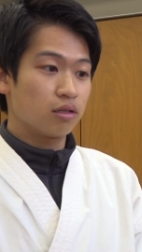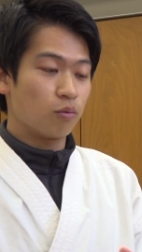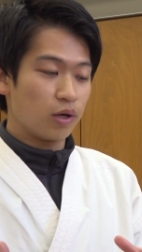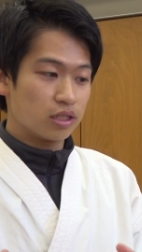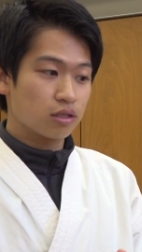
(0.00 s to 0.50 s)

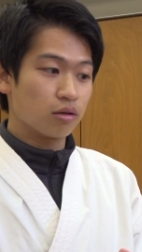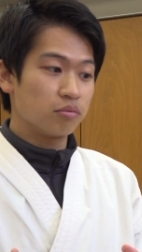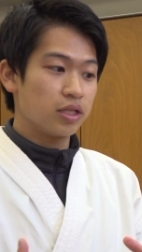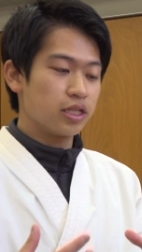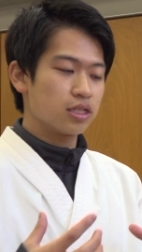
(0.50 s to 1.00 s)
weight
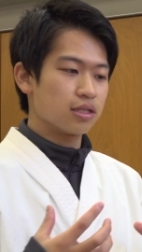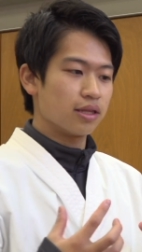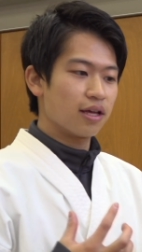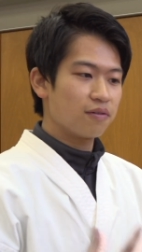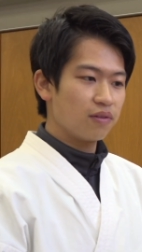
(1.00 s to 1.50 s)
completely to the
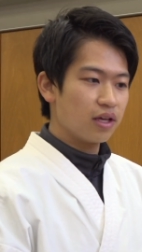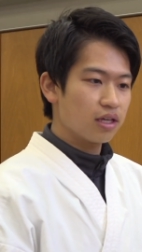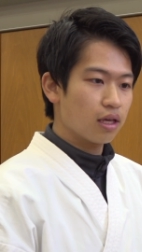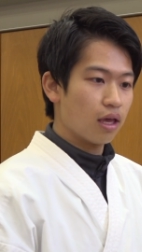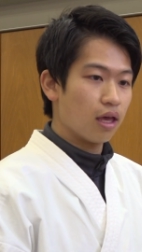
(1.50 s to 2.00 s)
left
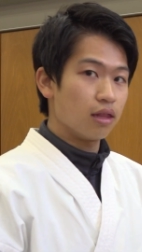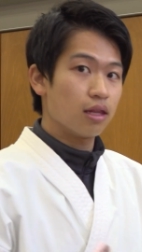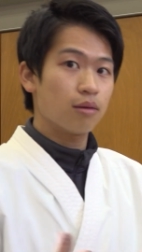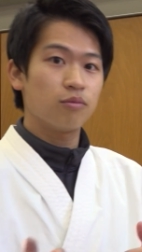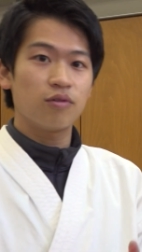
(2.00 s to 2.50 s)
leg and
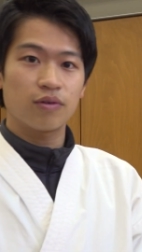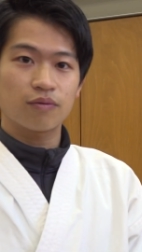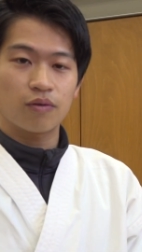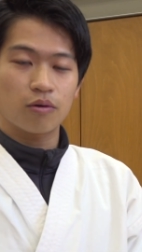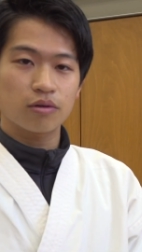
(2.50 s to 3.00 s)
then moving
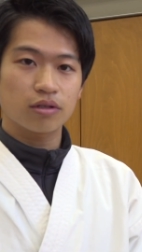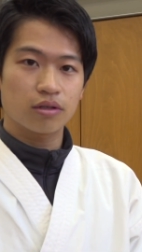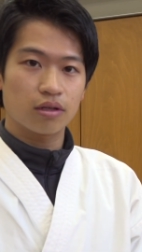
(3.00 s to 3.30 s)
forward,